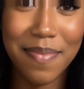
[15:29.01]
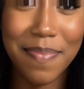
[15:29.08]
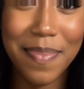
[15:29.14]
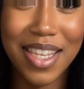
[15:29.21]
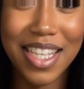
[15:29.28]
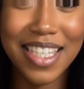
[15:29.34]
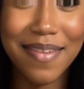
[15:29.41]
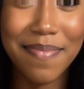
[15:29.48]

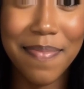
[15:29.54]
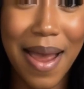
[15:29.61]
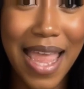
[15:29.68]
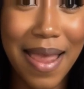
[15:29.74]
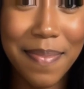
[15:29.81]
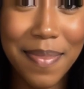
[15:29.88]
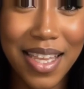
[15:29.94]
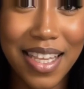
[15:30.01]
Because
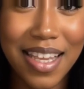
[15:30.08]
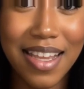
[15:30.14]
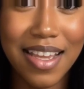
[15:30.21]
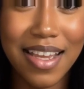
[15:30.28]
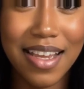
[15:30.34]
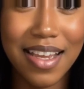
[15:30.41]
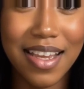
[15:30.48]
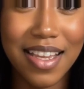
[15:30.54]
maybe,
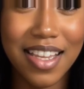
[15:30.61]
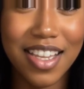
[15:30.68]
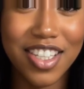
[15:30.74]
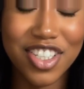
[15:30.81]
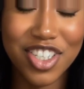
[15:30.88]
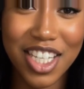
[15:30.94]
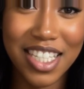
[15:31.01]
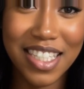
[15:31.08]

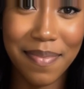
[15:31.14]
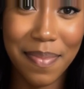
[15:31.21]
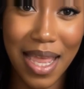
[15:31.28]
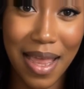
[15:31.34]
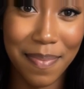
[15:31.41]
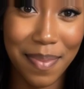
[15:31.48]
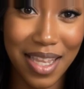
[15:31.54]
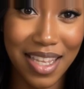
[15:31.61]
just
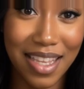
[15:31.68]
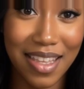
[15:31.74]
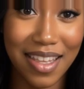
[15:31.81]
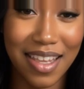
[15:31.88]
maybe,